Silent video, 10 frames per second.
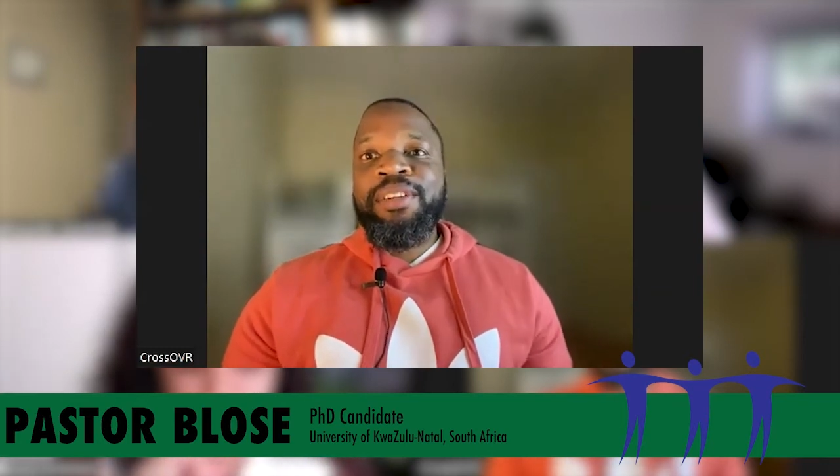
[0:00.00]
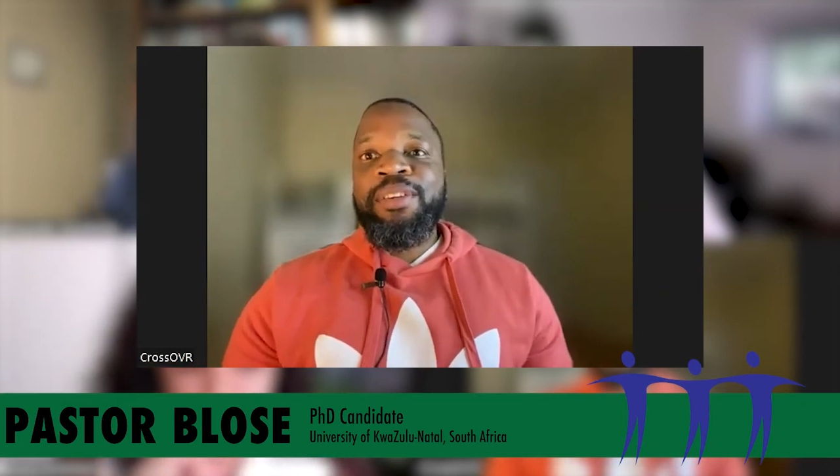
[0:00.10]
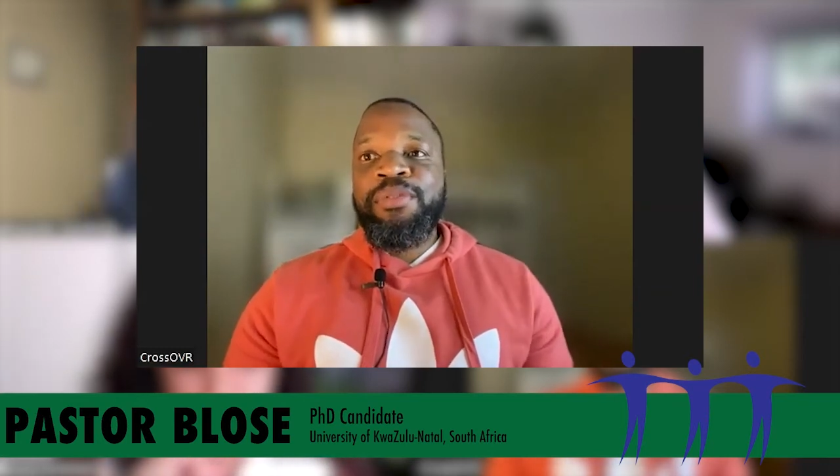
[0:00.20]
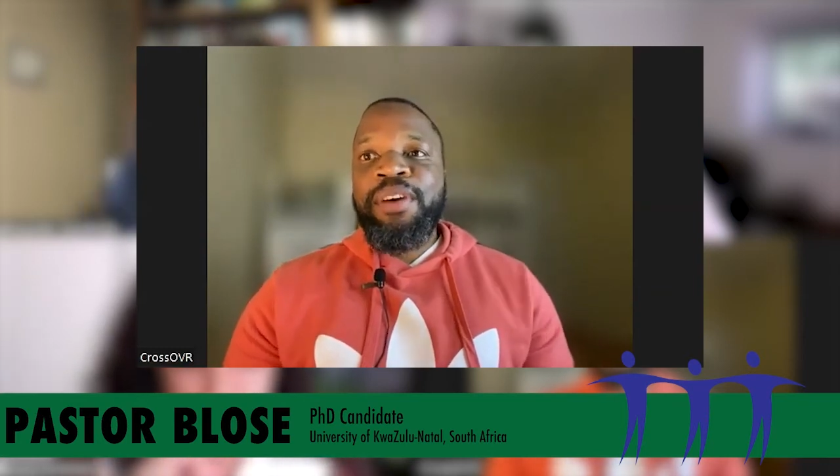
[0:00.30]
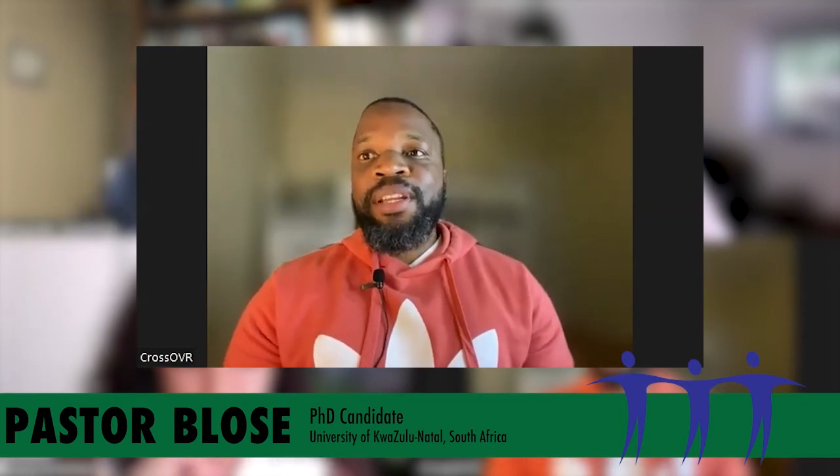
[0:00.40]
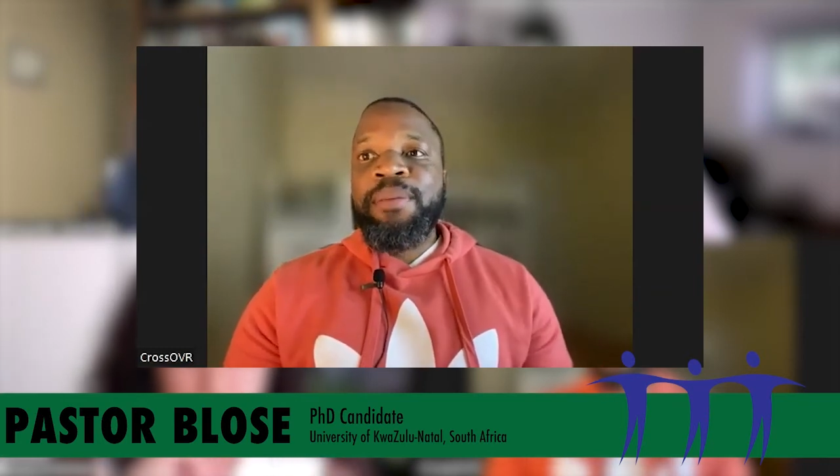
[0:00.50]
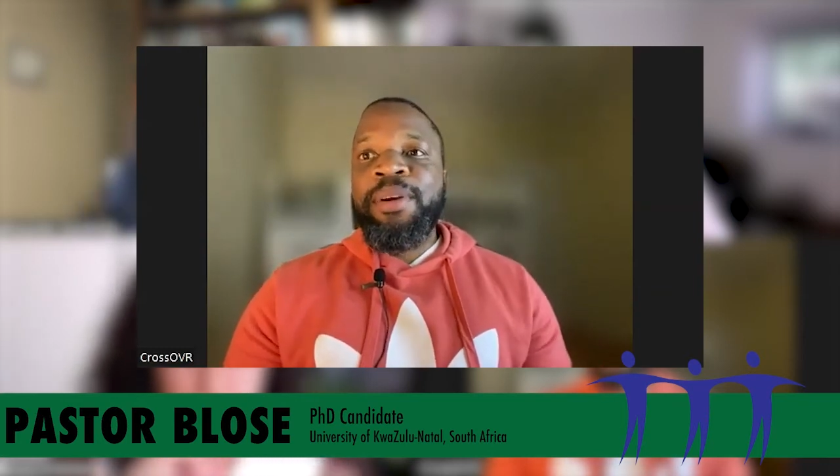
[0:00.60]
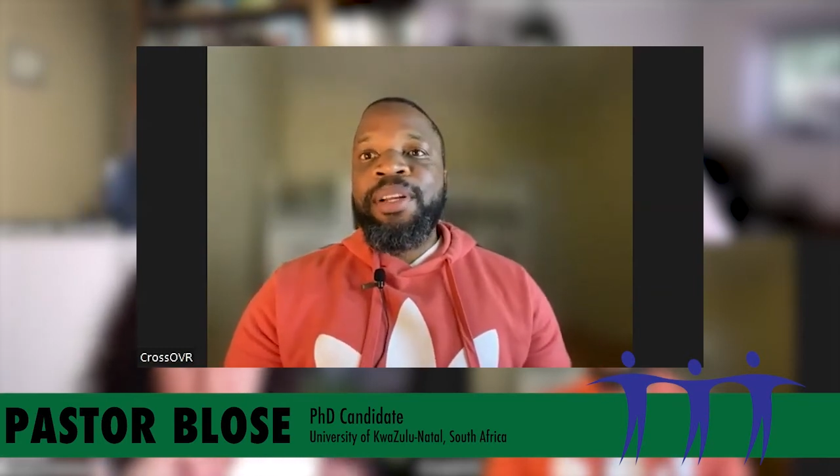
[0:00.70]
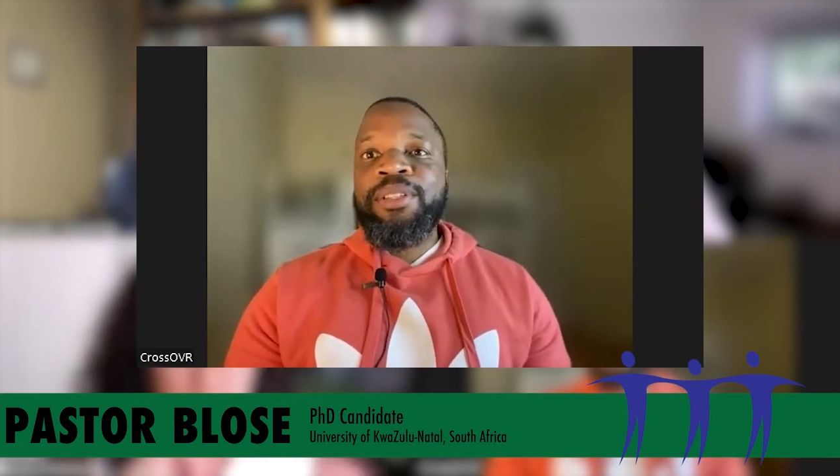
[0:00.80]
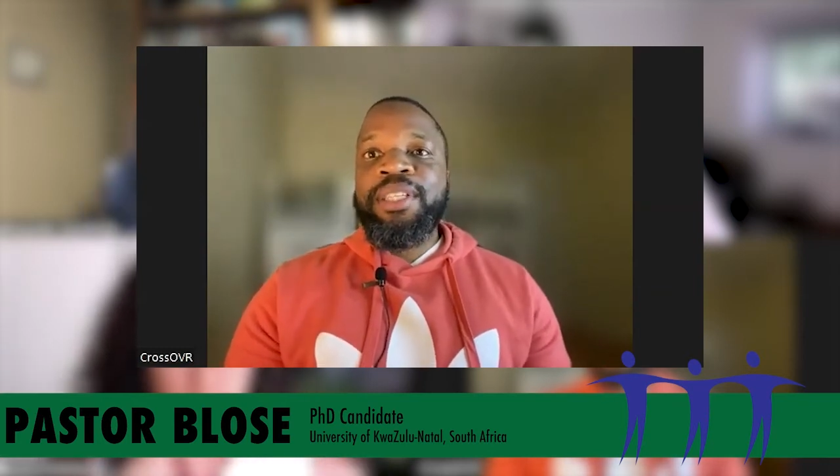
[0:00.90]
you find in
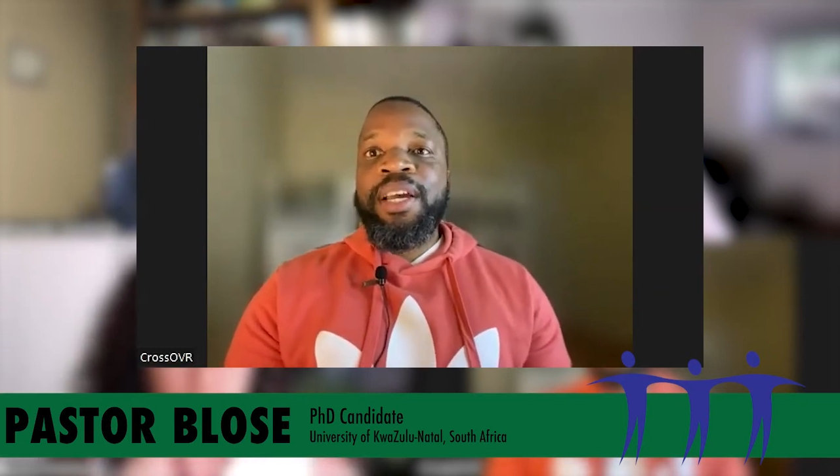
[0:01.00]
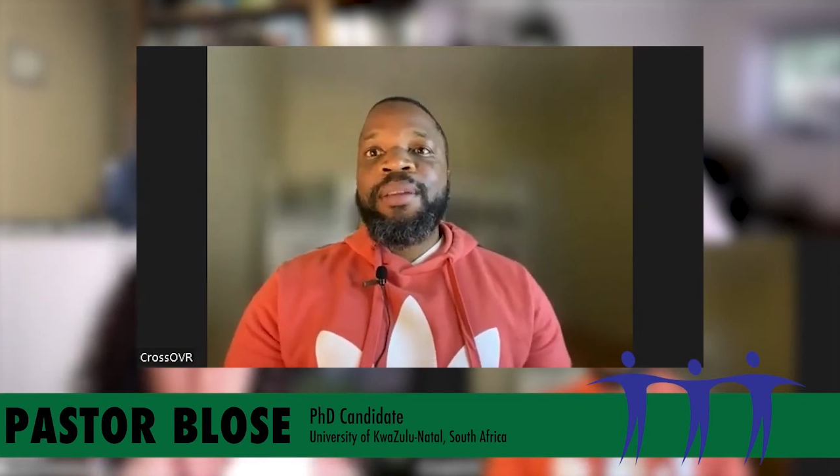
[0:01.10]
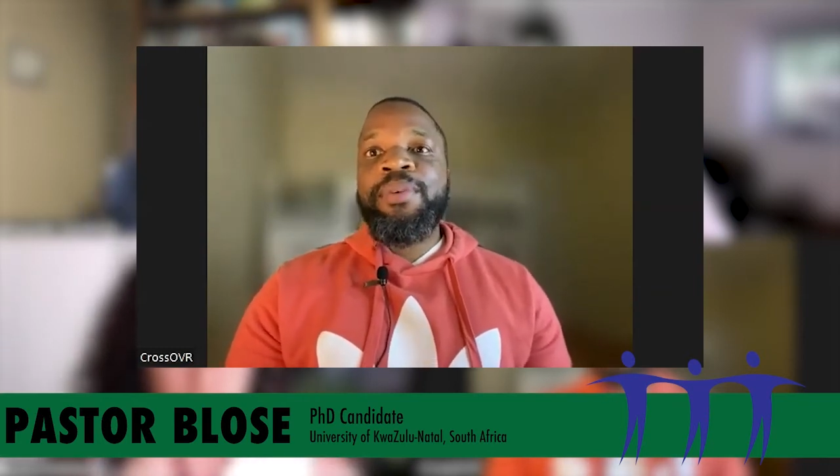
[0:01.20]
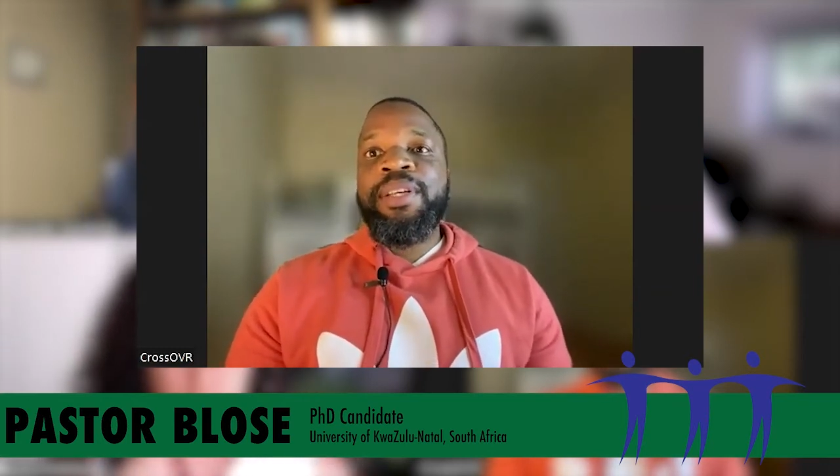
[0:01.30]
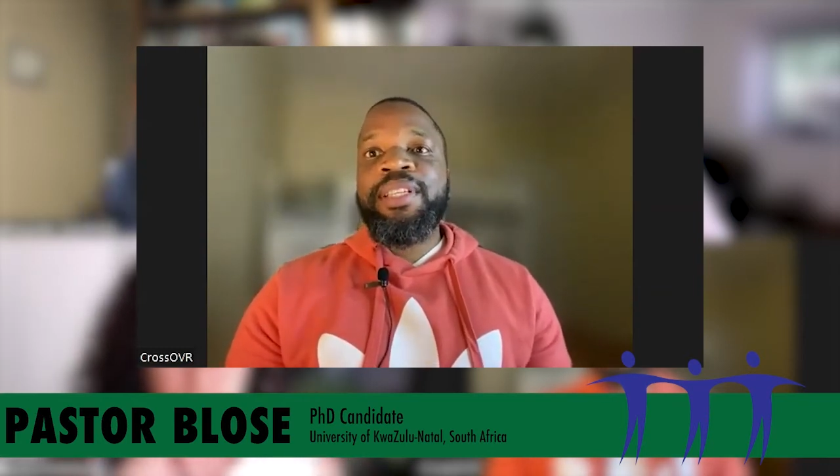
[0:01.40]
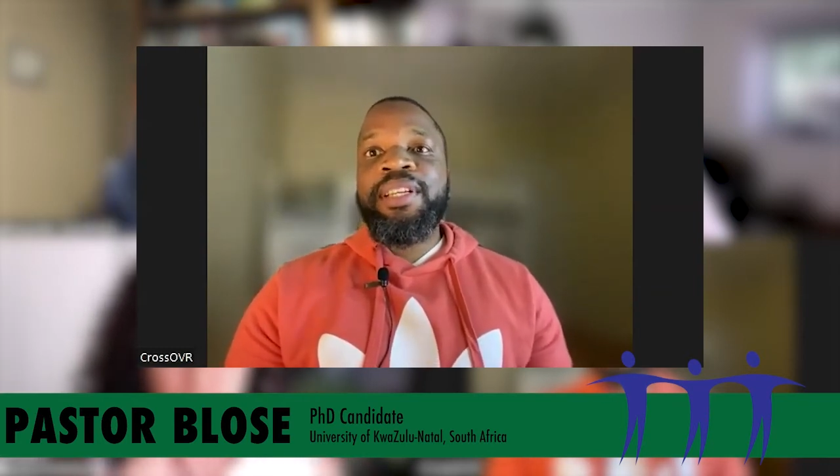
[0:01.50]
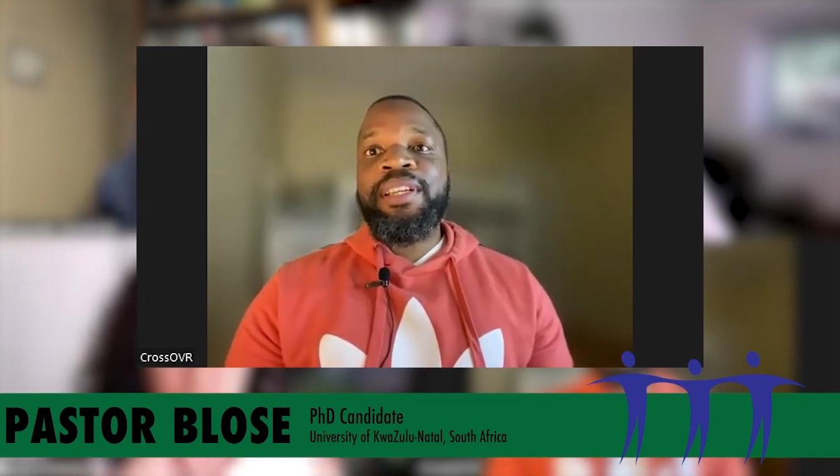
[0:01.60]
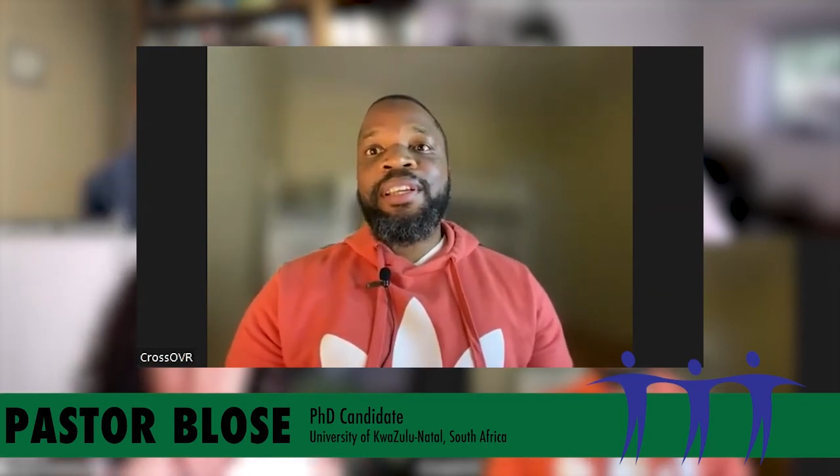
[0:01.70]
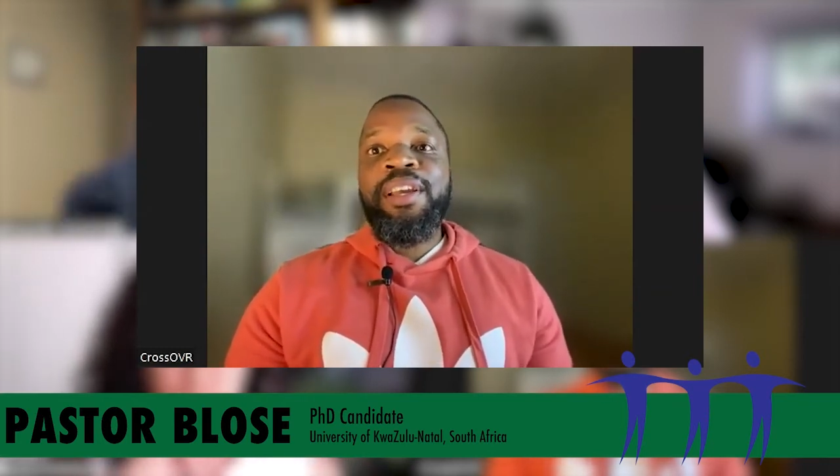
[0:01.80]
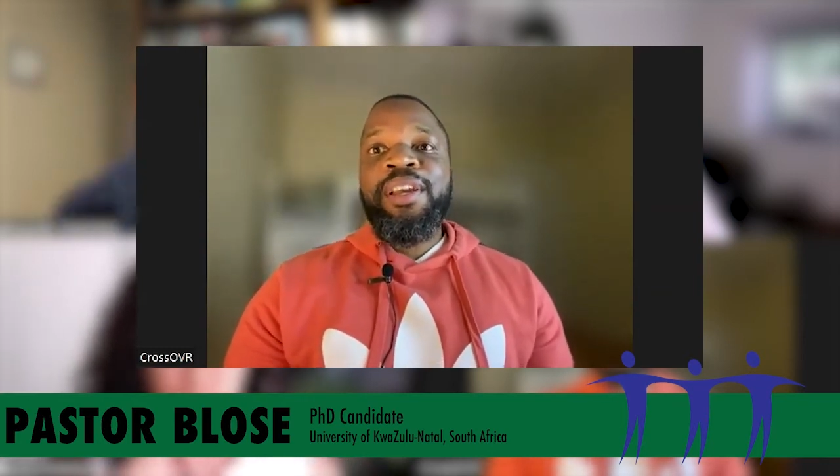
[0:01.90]
American society
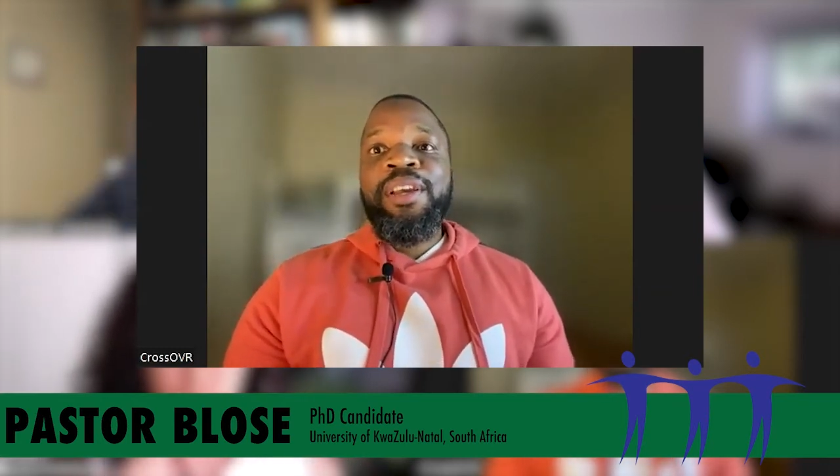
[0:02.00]
presently,